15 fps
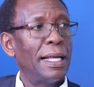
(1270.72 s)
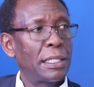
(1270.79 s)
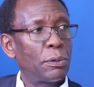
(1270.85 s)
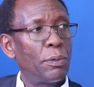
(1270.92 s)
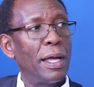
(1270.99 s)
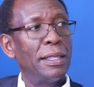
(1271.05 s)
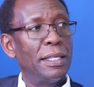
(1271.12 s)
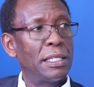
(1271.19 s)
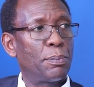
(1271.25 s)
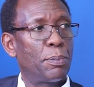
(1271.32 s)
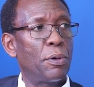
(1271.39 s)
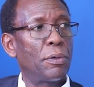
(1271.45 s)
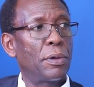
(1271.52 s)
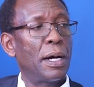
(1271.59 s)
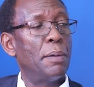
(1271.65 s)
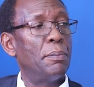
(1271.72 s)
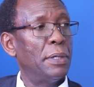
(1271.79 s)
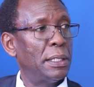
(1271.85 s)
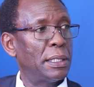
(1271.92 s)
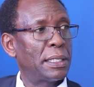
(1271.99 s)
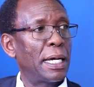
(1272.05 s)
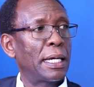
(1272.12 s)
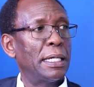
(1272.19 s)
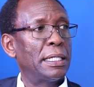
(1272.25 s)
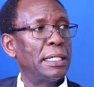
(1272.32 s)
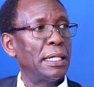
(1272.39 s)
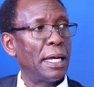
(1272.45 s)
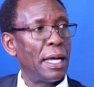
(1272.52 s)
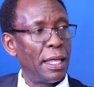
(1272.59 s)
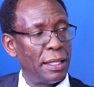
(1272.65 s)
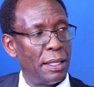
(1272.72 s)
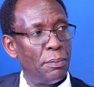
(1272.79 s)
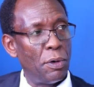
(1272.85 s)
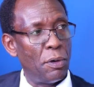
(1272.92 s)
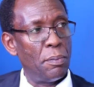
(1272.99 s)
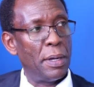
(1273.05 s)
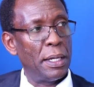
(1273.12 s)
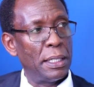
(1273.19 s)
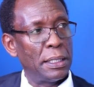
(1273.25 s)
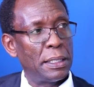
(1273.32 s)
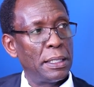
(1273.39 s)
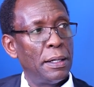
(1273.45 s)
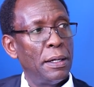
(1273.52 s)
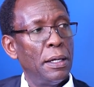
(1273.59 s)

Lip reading: That's where this program is targeting at the moment.